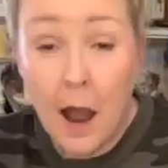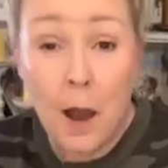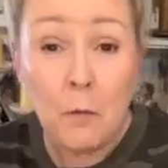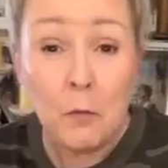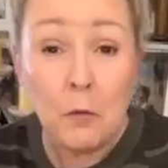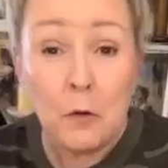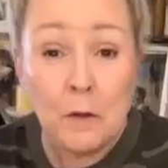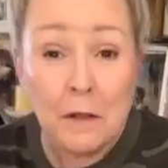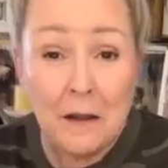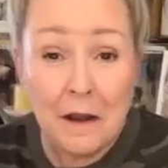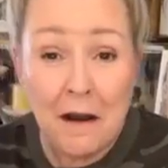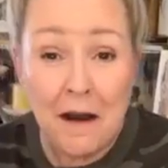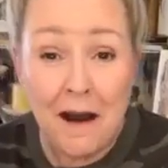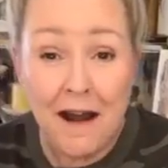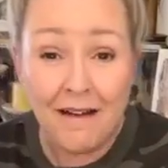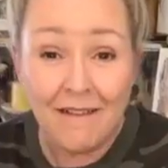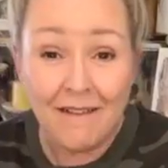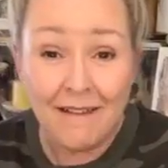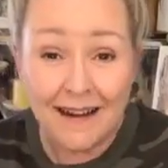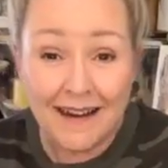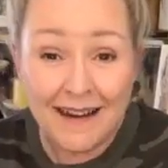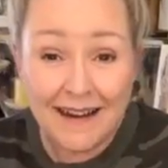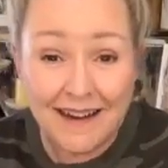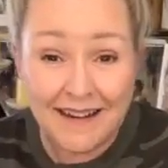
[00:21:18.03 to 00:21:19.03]
I'm really
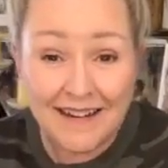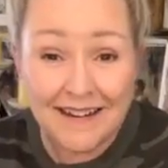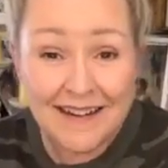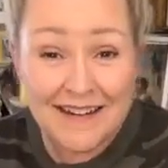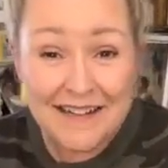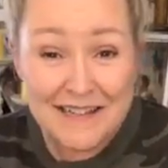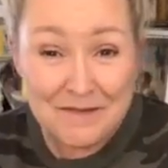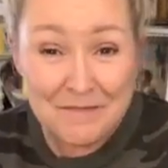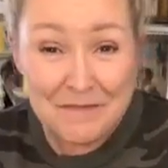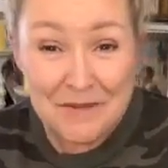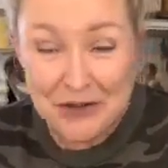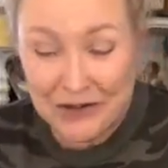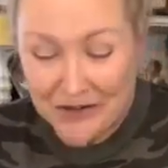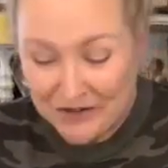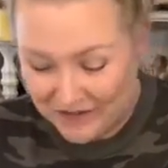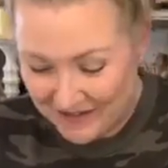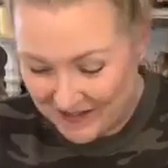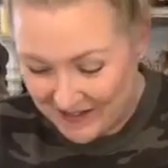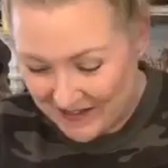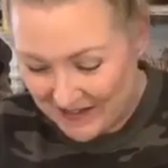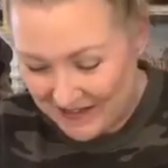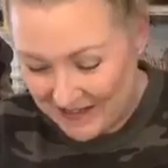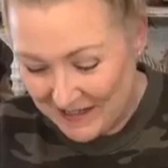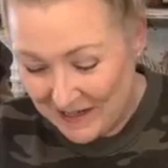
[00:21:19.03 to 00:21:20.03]
hot right now because I'm
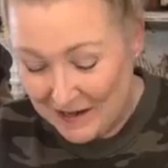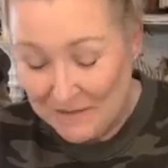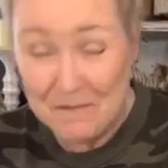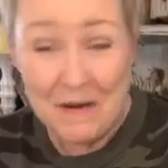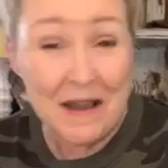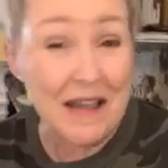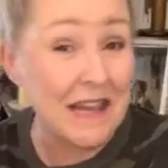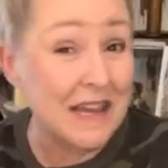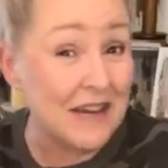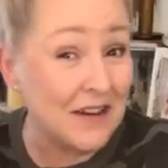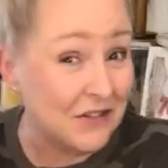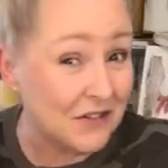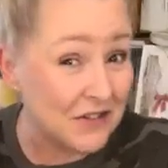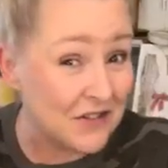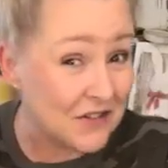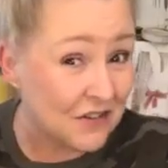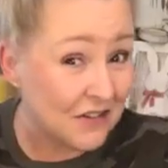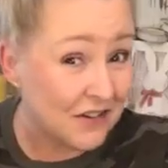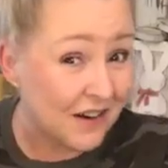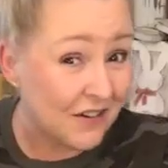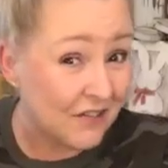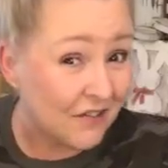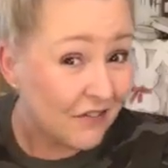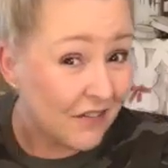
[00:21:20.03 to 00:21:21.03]
nervous. Like my ears
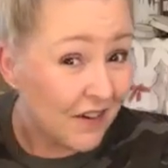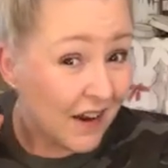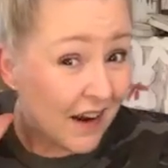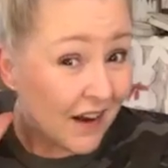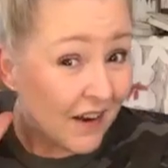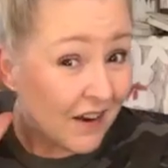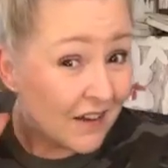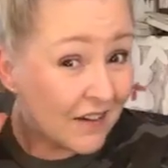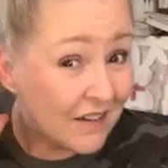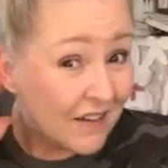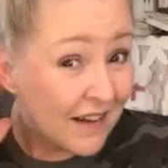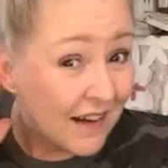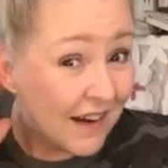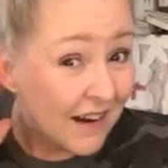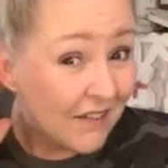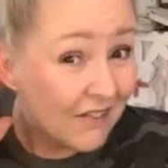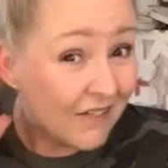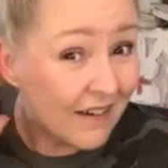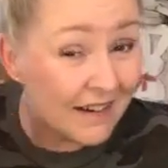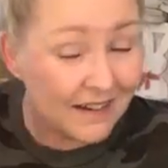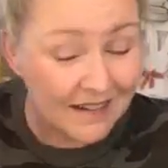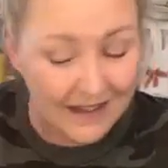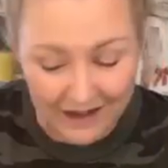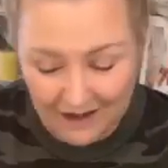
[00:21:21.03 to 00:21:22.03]
are on fire. Look
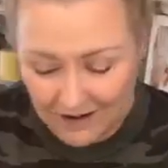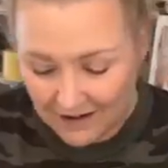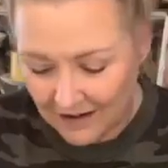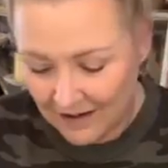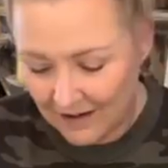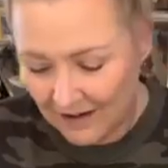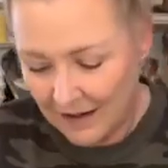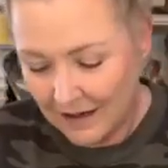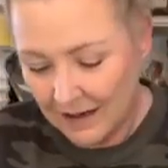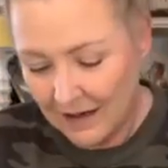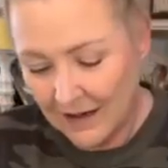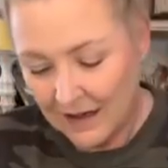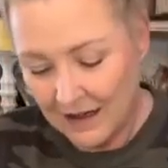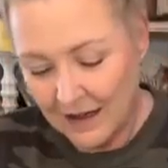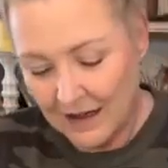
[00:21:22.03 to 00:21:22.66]
how red they are.